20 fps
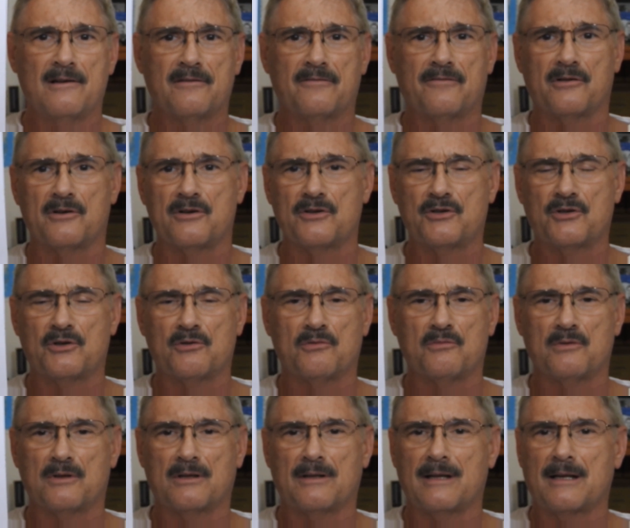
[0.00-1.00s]
furniture
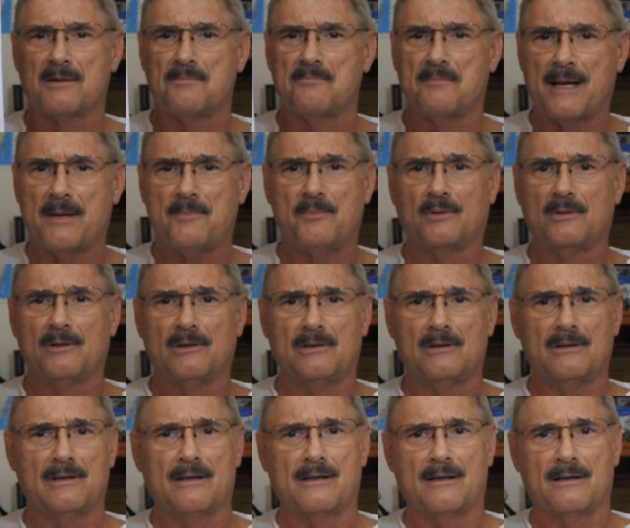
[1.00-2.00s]
with a lot of
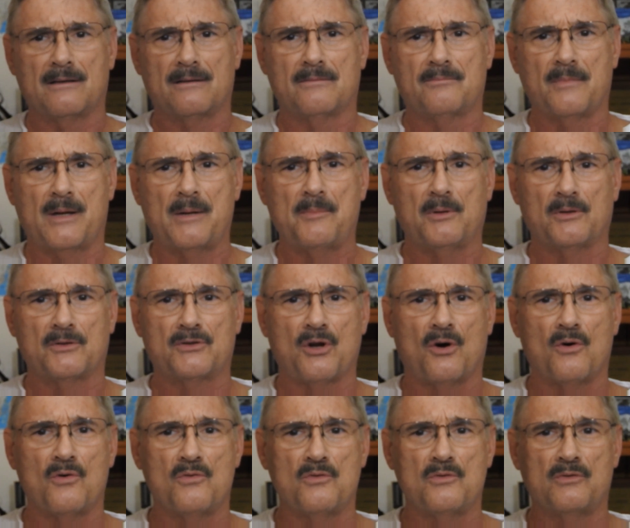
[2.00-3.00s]
maple
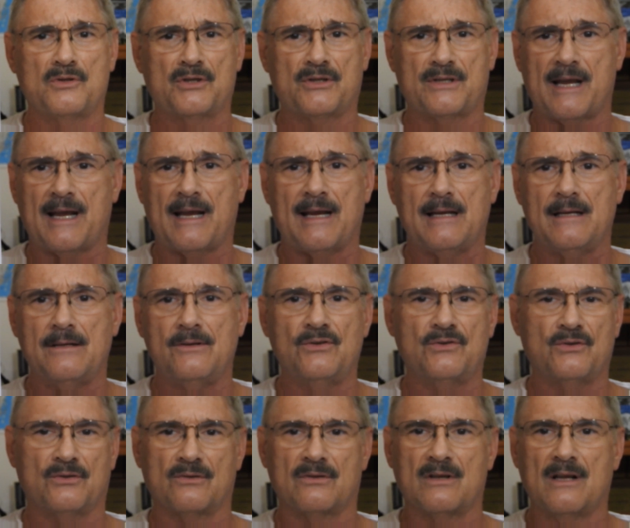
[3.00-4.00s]
tone
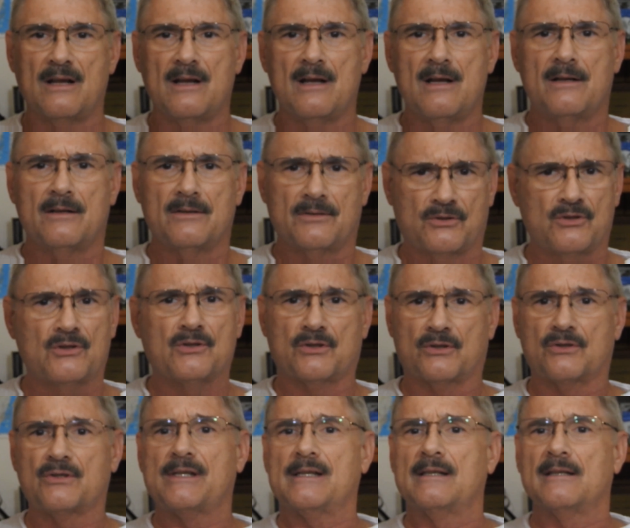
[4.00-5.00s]
stains and
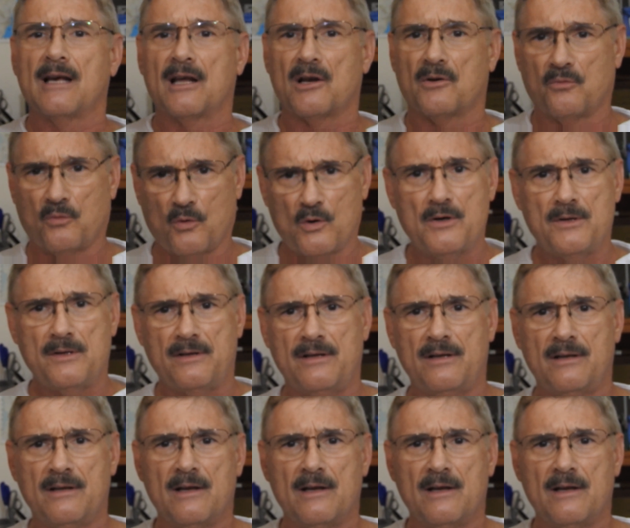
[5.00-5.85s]
just see a lot of wood,